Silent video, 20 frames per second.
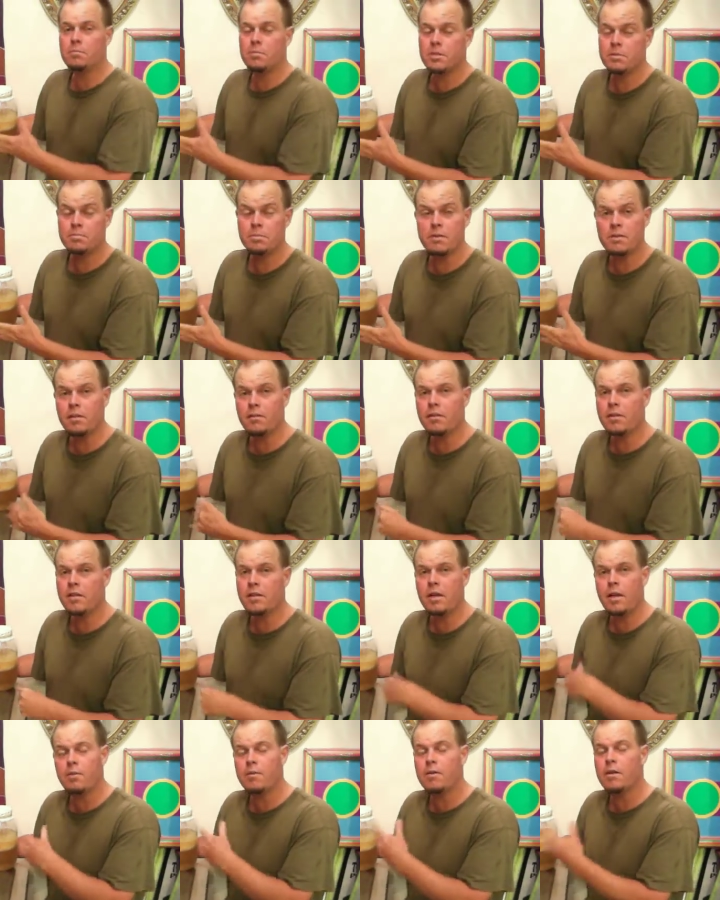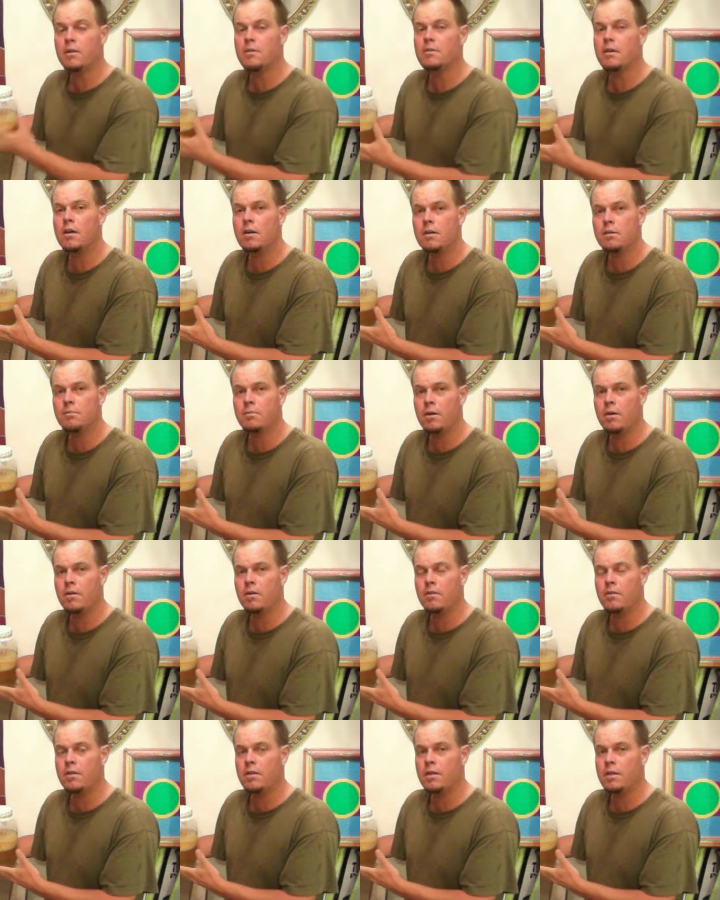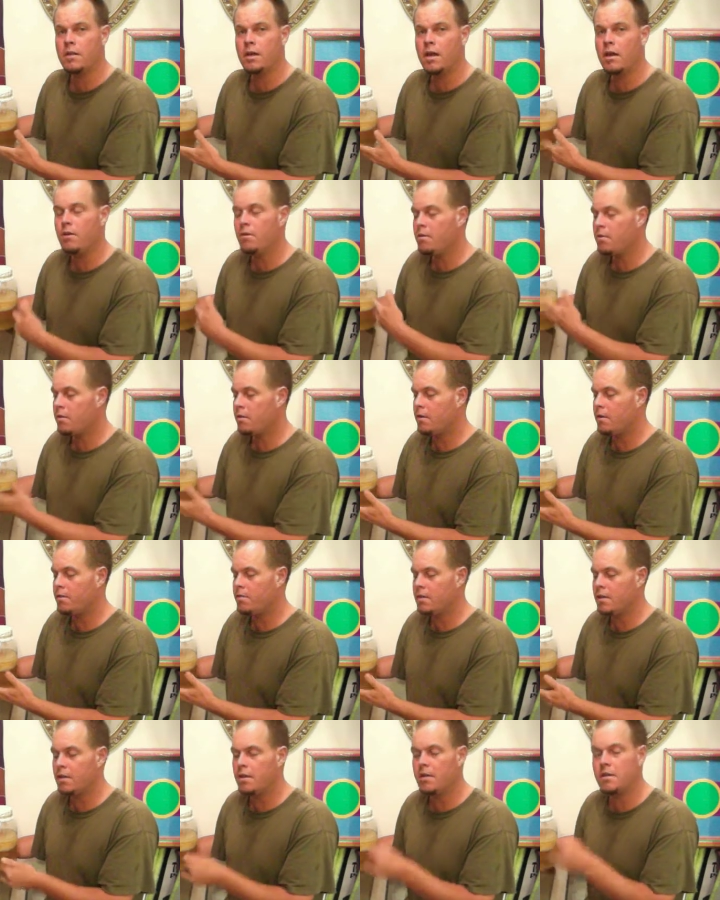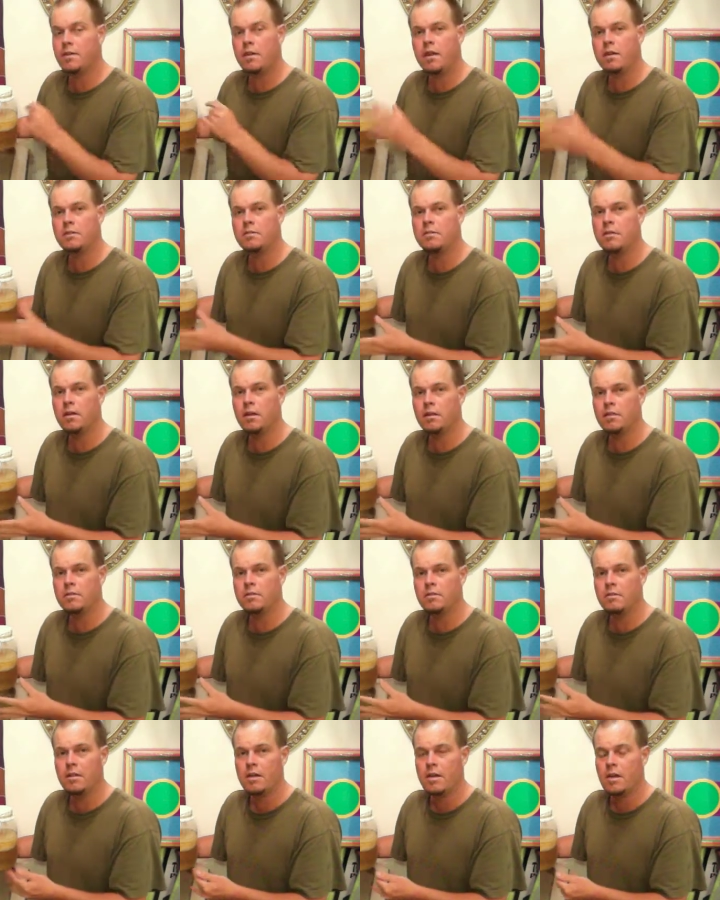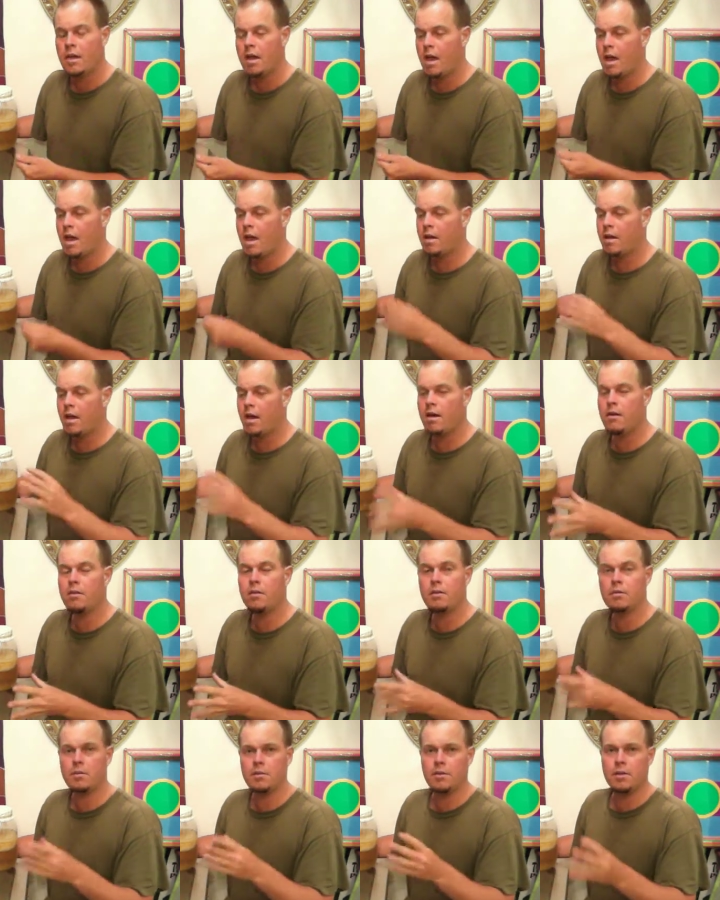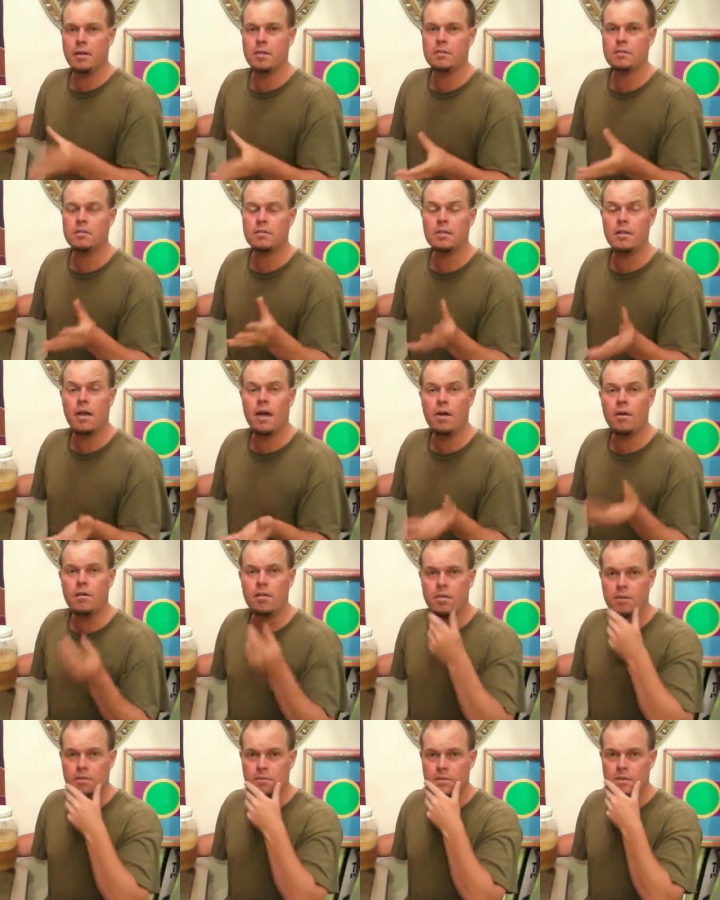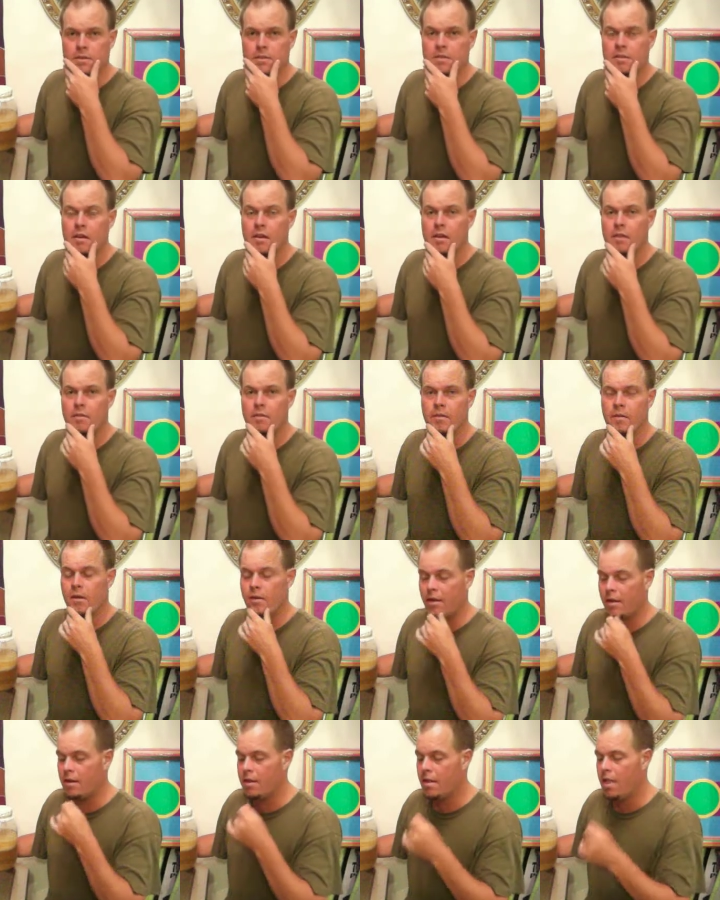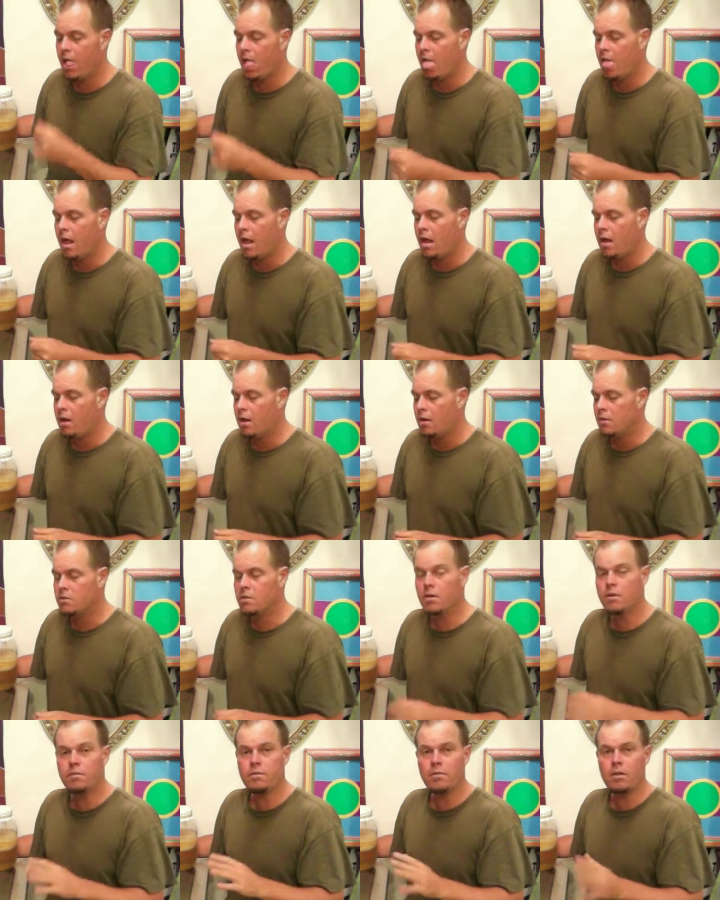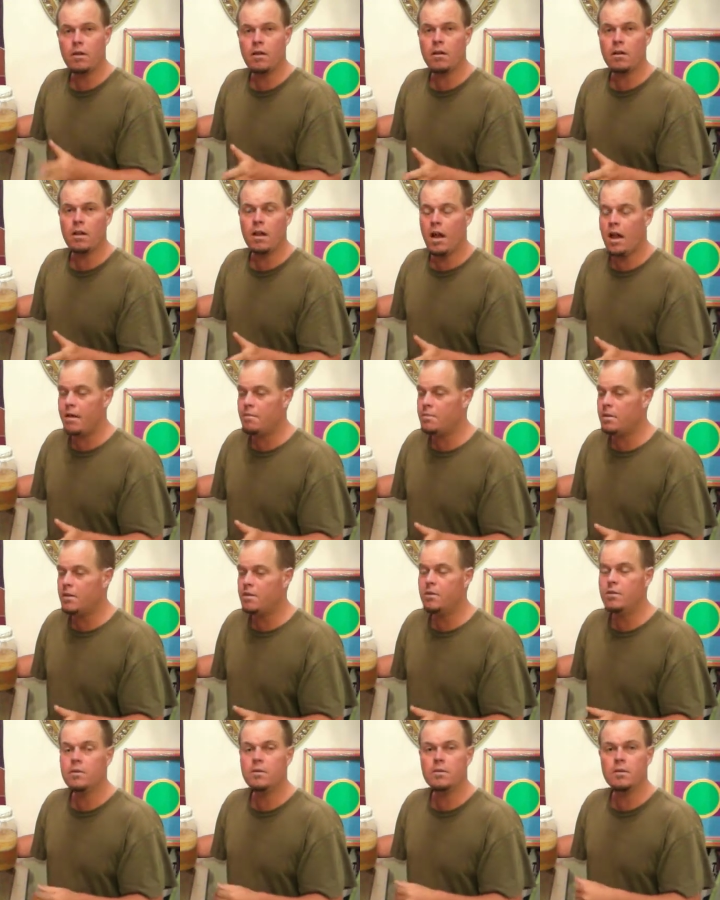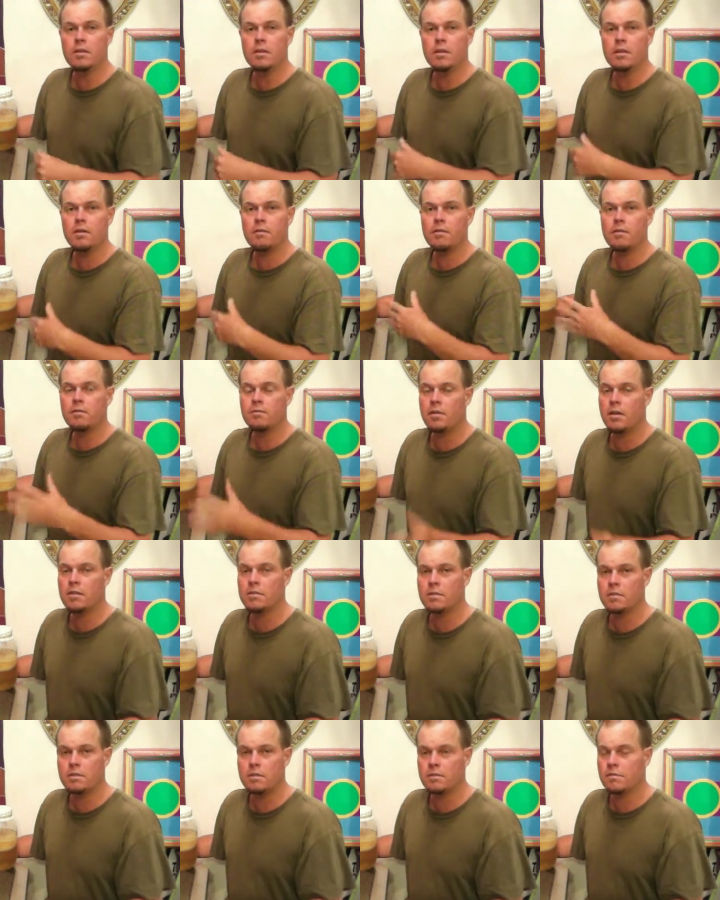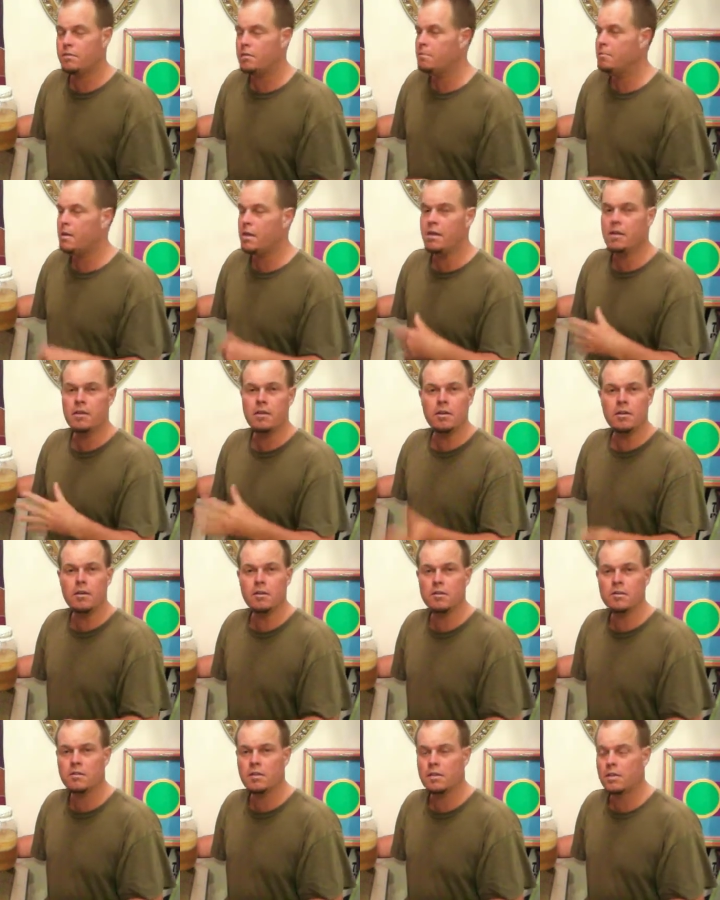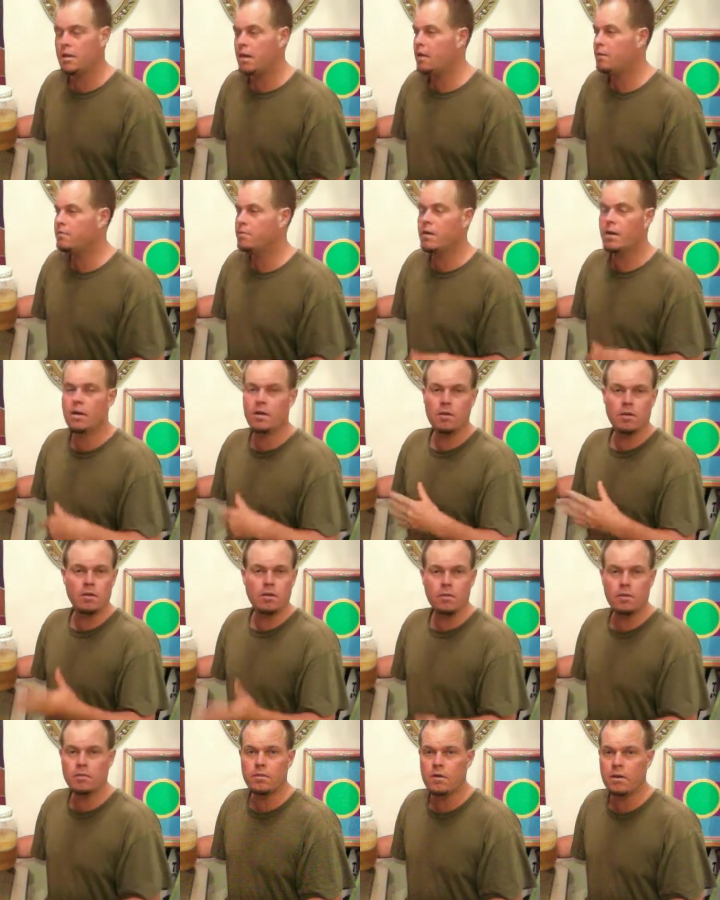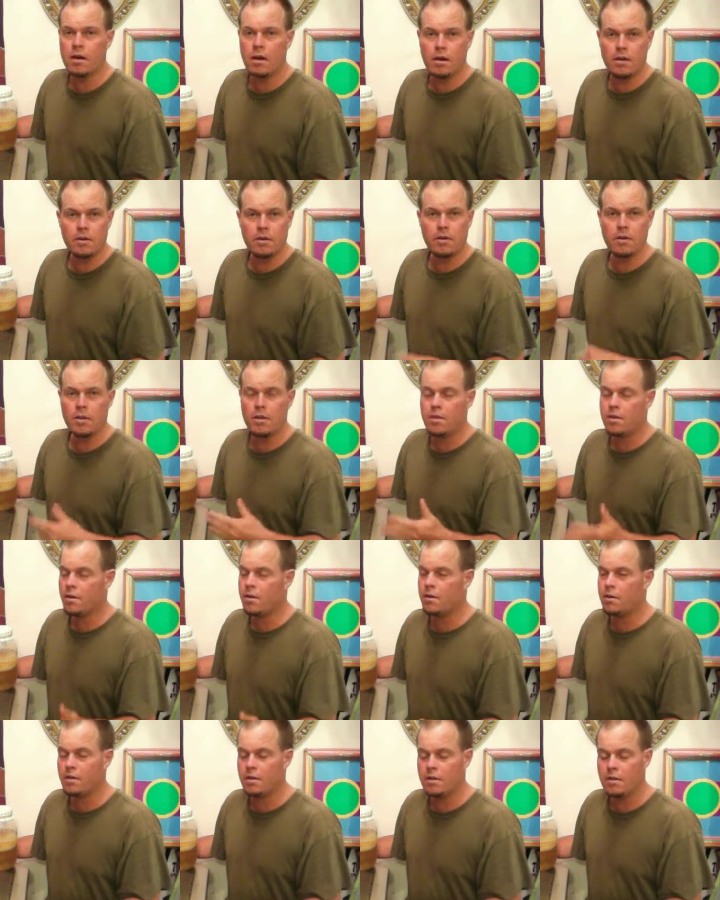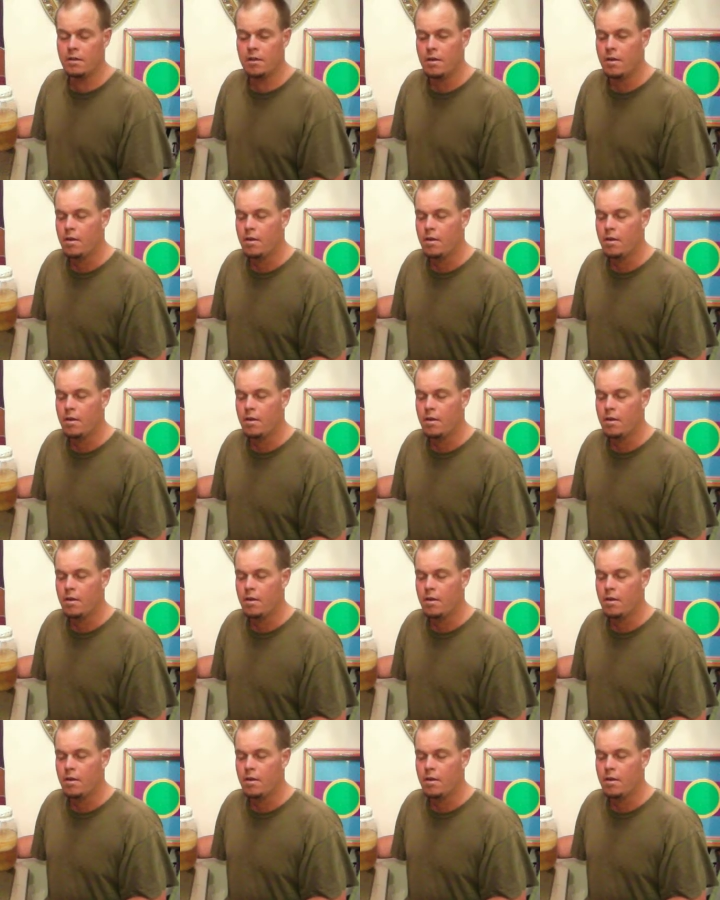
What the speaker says: Specifically, I want to talk about the health of the intestines and how it relates to the health of the skin. All right. So far, I've been doing liver flushes for many years, and I've done over 130.